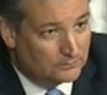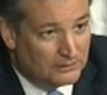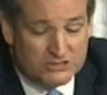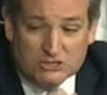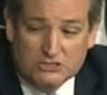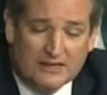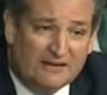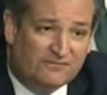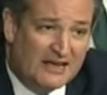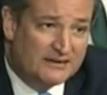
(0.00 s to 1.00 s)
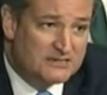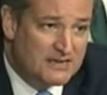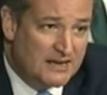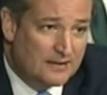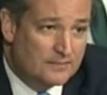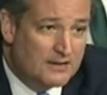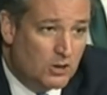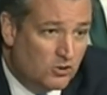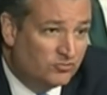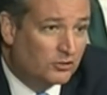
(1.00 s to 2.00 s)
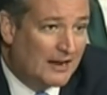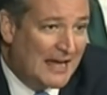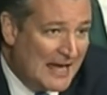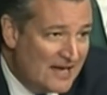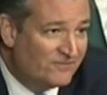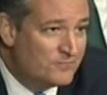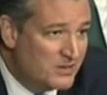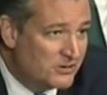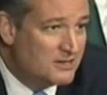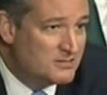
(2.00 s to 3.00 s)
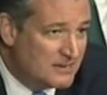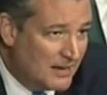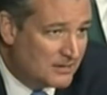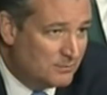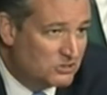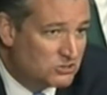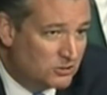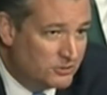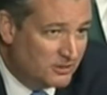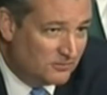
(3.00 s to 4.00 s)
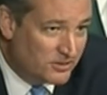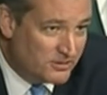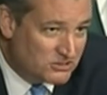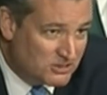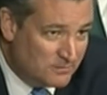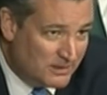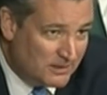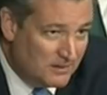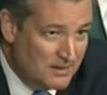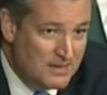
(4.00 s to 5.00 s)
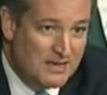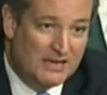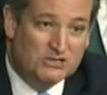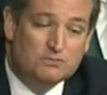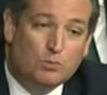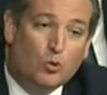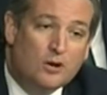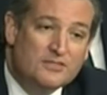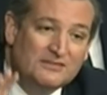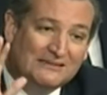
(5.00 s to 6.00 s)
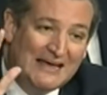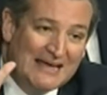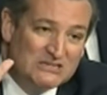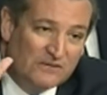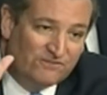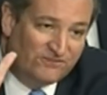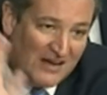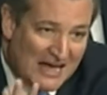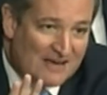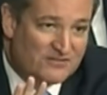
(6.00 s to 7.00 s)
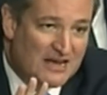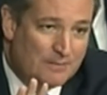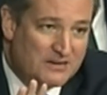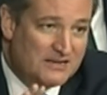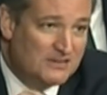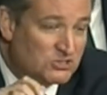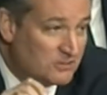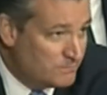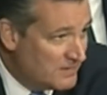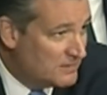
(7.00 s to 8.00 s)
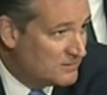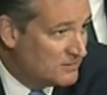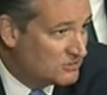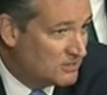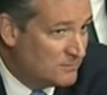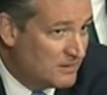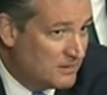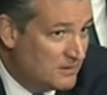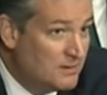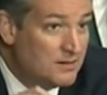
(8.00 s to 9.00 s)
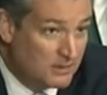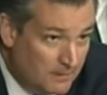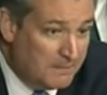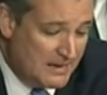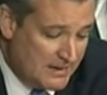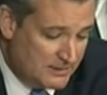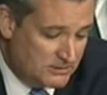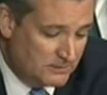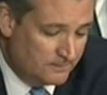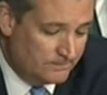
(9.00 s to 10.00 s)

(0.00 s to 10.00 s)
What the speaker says: Listen to that fact again. The over 500,000 documents turned over to this committee is more than the last 5 nominees submitted to this committee combined.